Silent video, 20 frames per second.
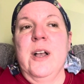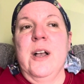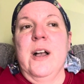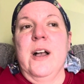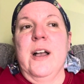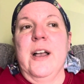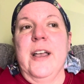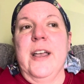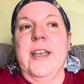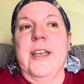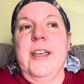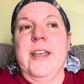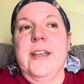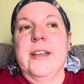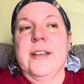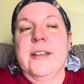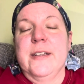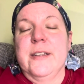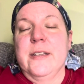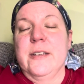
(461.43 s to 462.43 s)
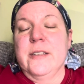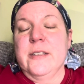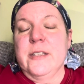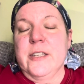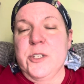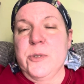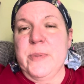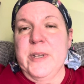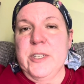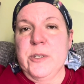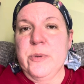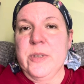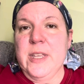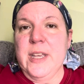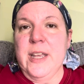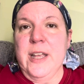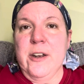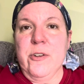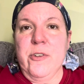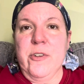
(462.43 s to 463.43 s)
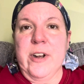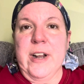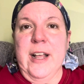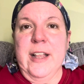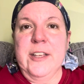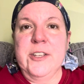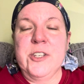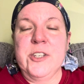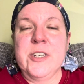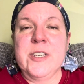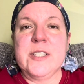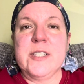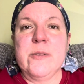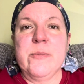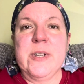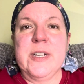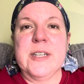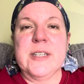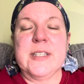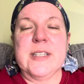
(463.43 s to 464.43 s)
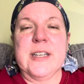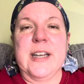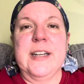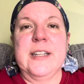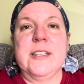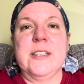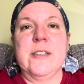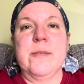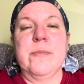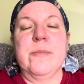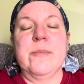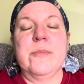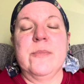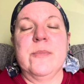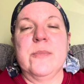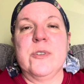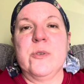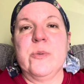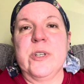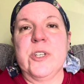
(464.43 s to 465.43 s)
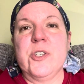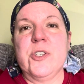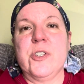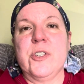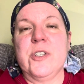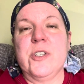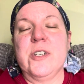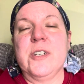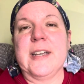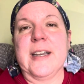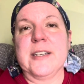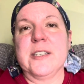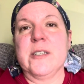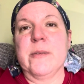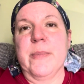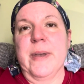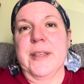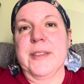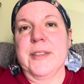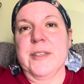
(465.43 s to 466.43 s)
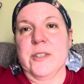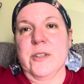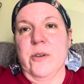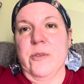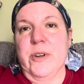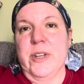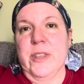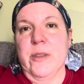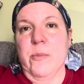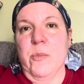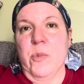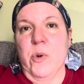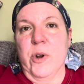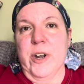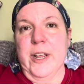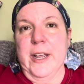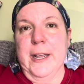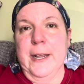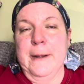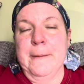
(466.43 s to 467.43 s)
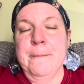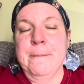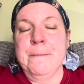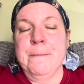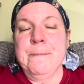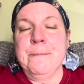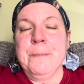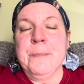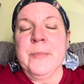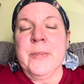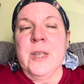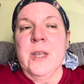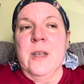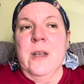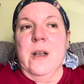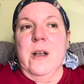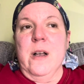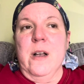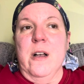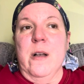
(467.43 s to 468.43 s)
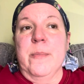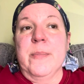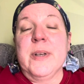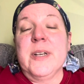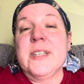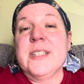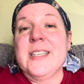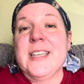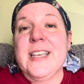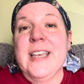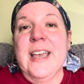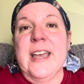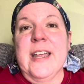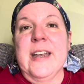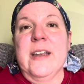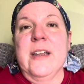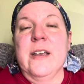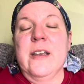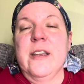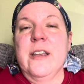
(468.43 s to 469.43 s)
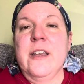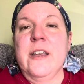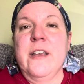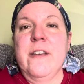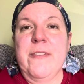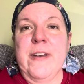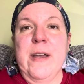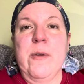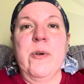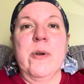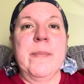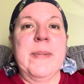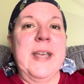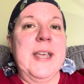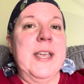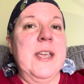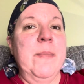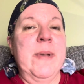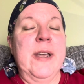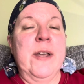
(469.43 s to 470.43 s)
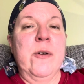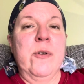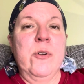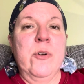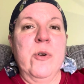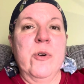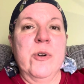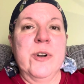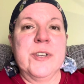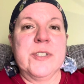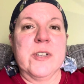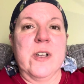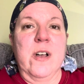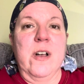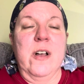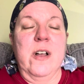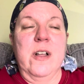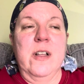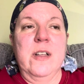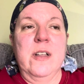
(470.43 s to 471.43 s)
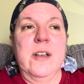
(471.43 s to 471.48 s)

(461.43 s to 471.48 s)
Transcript: I touched base with the endocrinologist, and we decided to switch to dexamethasone in the morning. Because again, if I were making my own cortisol,